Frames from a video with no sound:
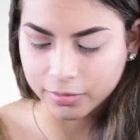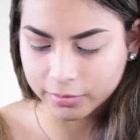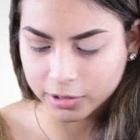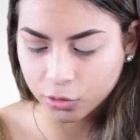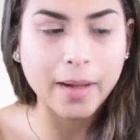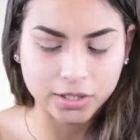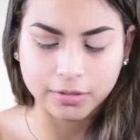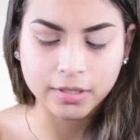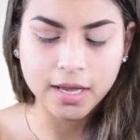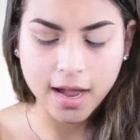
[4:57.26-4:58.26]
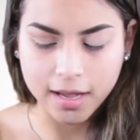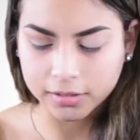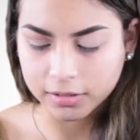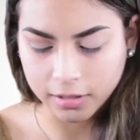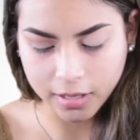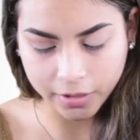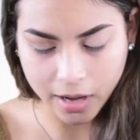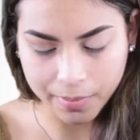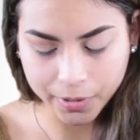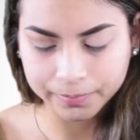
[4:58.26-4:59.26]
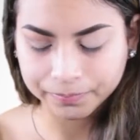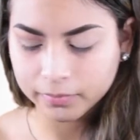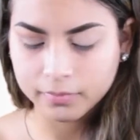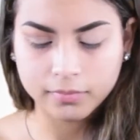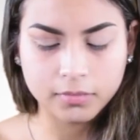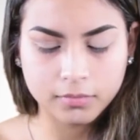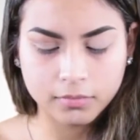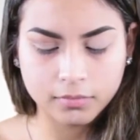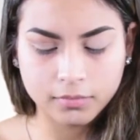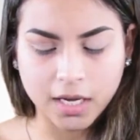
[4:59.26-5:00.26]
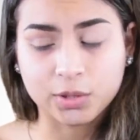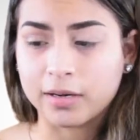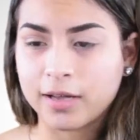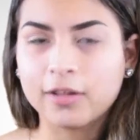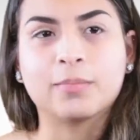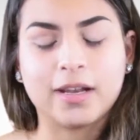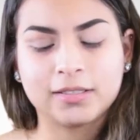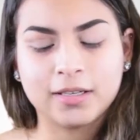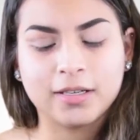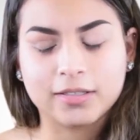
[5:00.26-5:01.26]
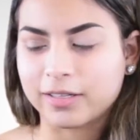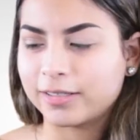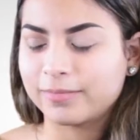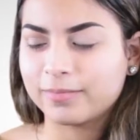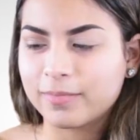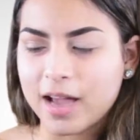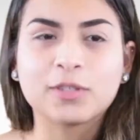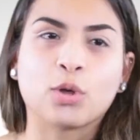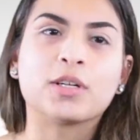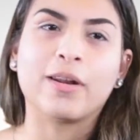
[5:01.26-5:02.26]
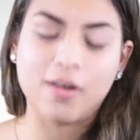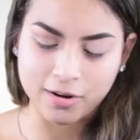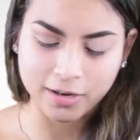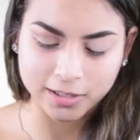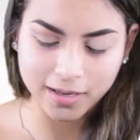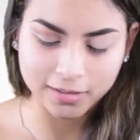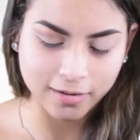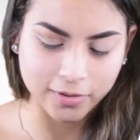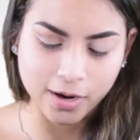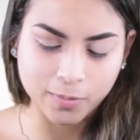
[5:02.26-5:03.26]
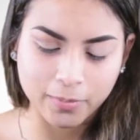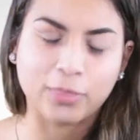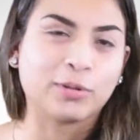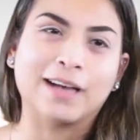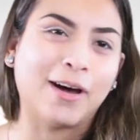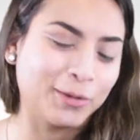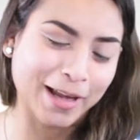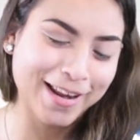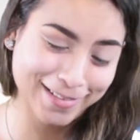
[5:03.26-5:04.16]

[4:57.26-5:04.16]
use like a flat brush and also put some setting spray on it, because I just feel like it brightens up the color a little